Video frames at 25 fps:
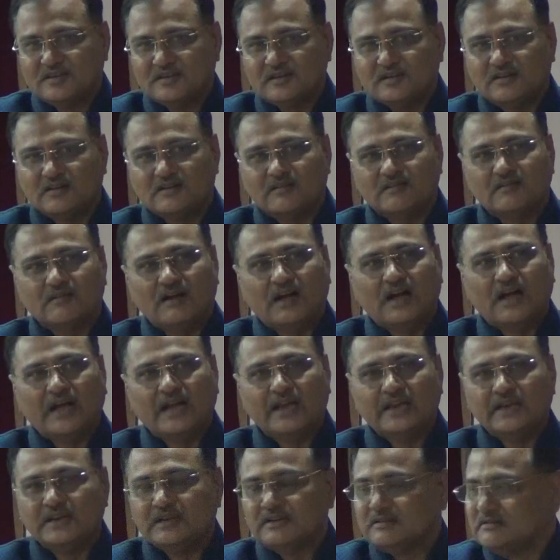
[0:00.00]

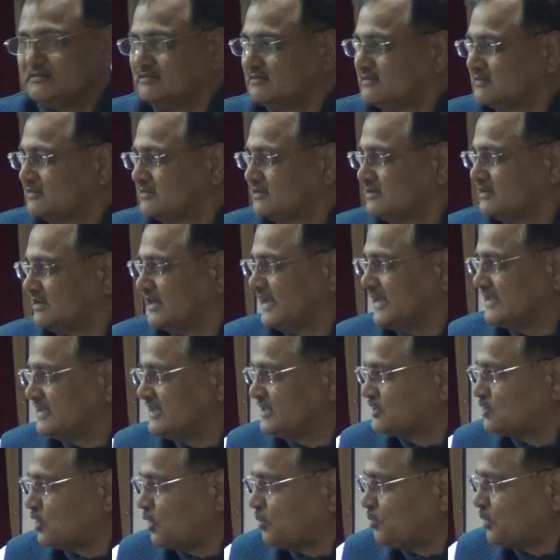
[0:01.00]
I take
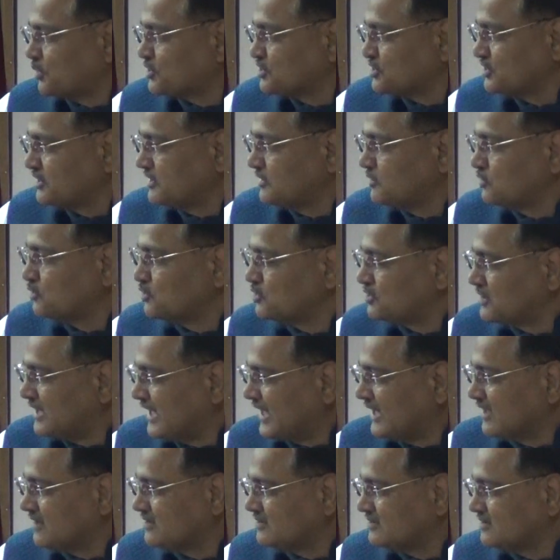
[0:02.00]
this opportunity to
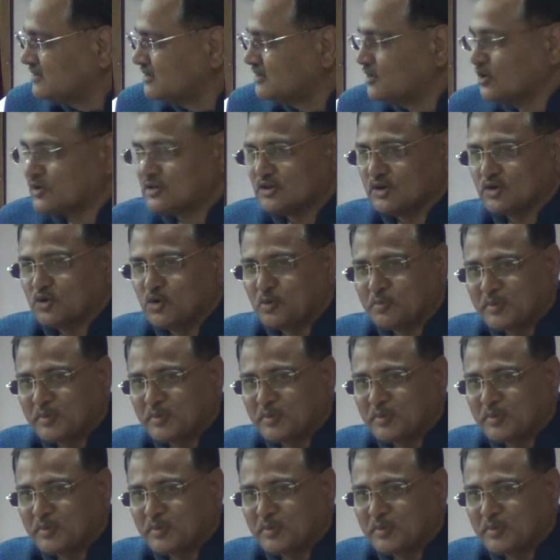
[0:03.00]
thank Dr.